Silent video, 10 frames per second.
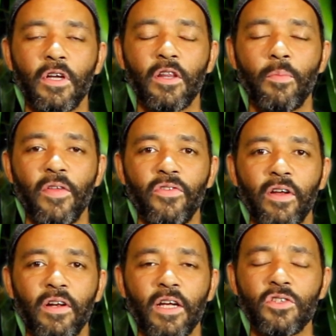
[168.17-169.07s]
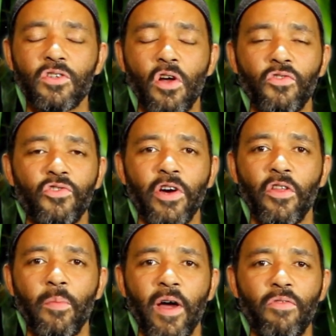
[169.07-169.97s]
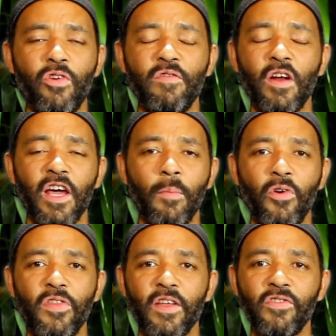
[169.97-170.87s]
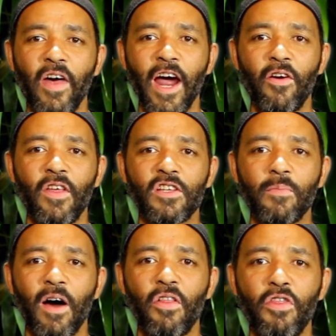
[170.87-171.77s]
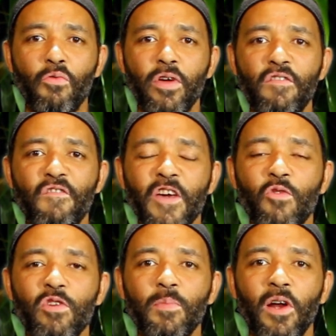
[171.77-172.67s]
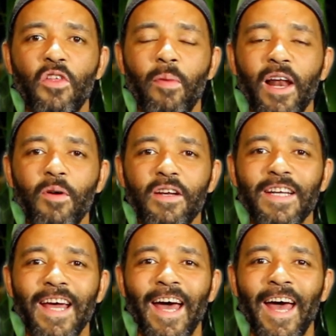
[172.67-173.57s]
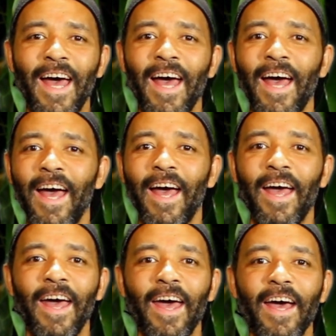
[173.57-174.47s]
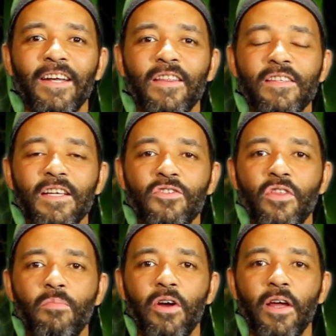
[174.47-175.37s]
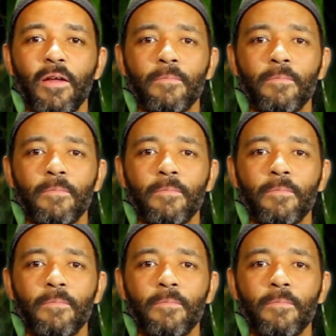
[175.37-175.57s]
So the breath settle out, just concentrate on the breath. Really feel like you're breathing into the area that's about 3 fingertips below the belly button and in the center of the body.